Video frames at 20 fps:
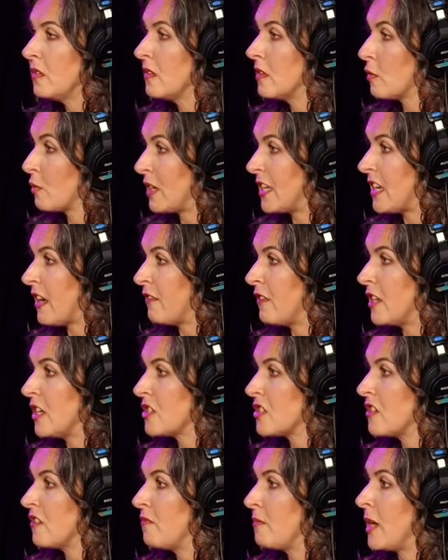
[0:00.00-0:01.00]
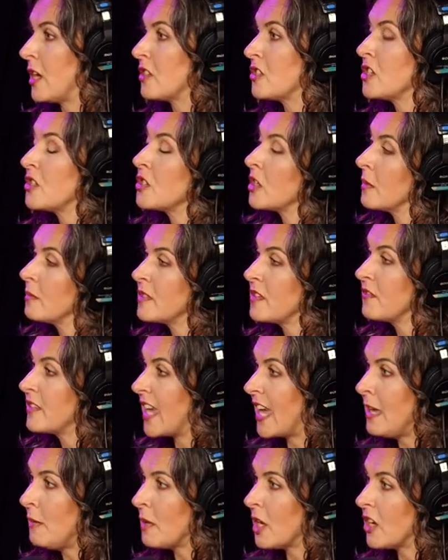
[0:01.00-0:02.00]
the redefinition of marriage in terms of
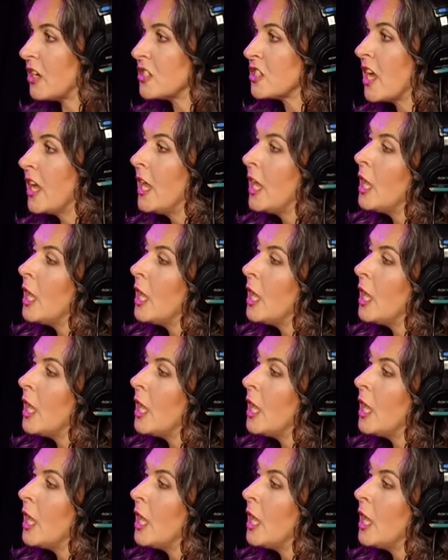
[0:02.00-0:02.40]
gay marriage.